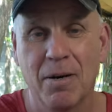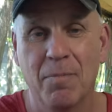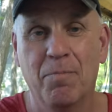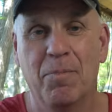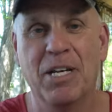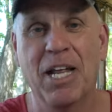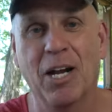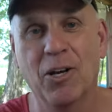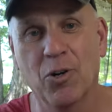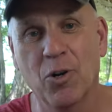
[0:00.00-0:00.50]

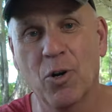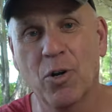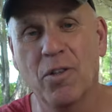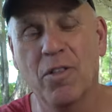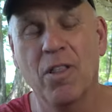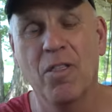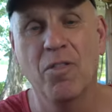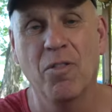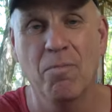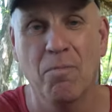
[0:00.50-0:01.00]
but I learn
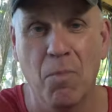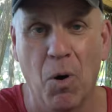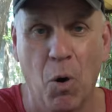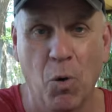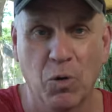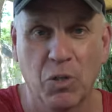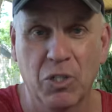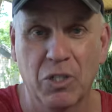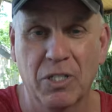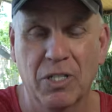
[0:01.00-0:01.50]
the
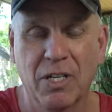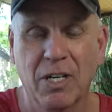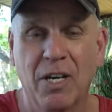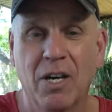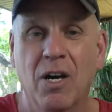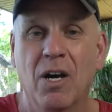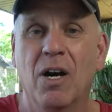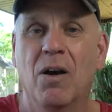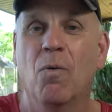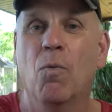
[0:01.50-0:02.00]
most
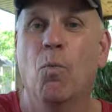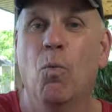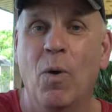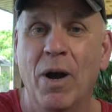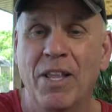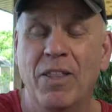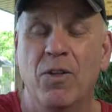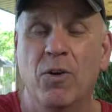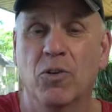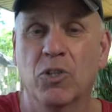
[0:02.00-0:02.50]

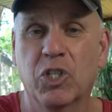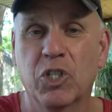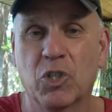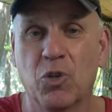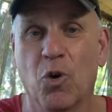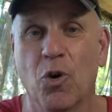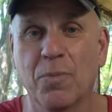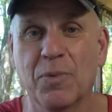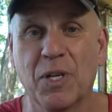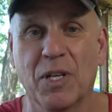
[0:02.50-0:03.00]
when those
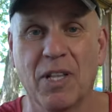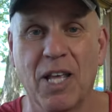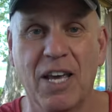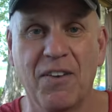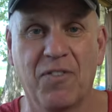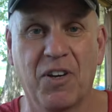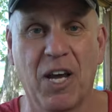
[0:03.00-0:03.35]
storms of life